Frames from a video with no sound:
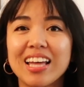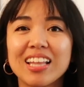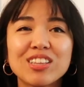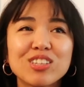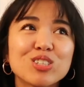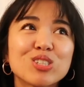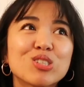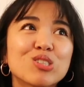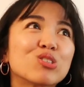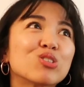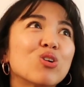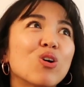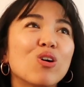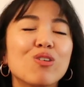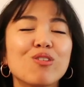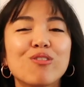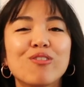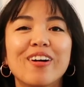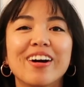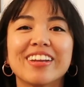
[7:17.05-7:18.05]
and they're
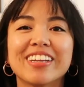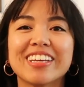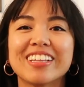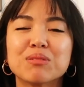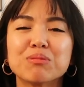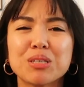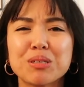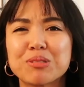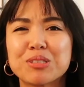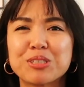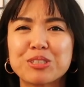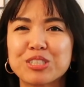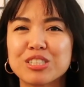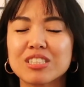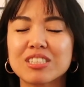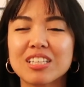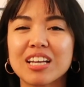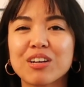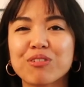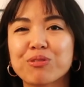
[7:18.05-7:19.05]
so funny. Sometimes they're
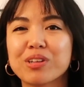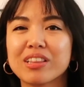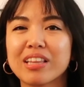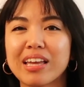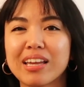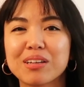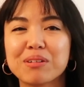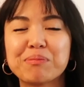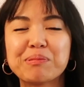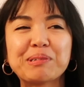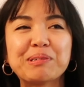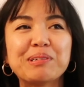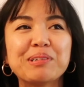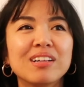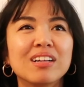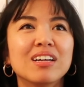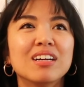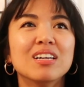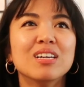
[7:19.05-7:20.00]
just like relatable.